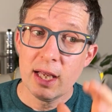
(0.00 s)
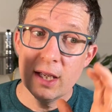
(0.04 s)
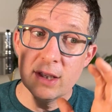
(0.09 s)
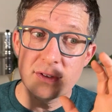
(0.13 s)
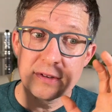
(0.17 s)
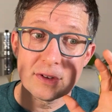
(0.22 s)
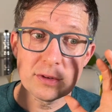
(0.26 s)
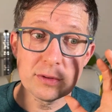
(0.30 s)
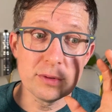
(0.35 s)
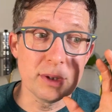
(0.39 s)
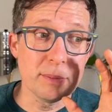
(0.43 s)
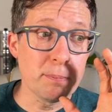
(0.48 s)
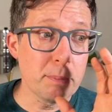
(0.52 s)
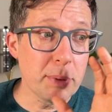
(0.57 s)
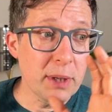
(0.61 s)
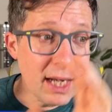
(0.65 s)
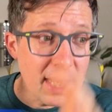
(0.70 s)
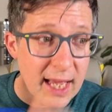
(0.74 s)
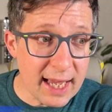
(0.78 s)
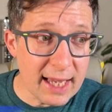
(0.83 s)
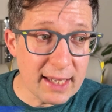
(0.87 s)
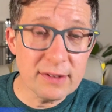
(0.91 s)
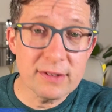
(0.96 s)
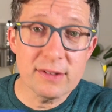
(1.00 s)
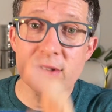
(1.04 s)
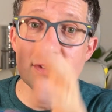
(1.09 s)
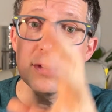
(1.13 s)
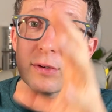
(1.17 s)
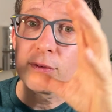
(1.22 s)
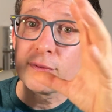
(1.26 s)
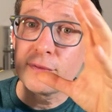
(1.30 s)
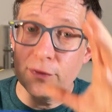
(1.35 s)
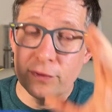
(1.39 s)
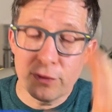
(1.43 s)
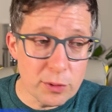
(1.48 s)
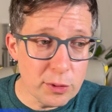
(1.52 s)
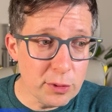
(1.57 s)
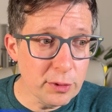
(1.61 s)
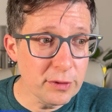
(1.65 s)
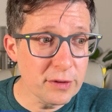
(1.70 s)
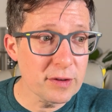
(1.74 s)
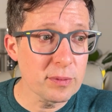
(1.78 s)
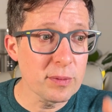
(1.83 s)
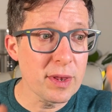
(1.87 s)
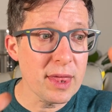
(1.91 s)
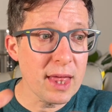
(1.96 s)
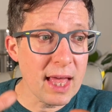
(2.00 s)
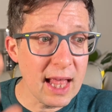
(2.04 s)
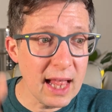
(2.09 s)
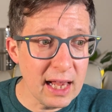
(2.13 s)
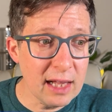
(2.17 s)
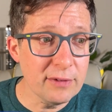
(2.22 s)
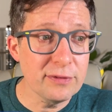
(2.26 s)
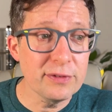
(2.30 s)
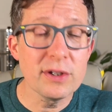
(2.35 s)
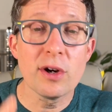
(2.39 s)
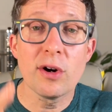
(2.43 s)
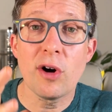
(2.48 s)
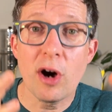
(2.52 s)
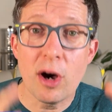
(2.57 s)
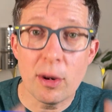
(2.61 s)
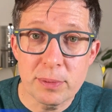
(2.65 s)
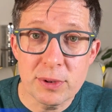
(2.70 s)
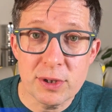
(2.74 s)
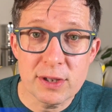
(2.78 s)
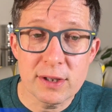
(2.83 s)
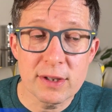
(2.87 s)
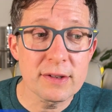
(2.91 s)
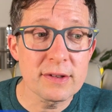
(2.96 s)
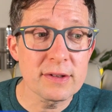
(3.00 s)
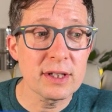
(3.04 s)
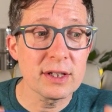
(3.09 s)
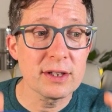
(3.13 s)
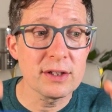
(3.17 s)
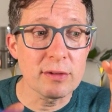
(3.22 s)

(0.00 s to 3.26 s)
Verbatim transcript: is to replace your foods with healthier options that you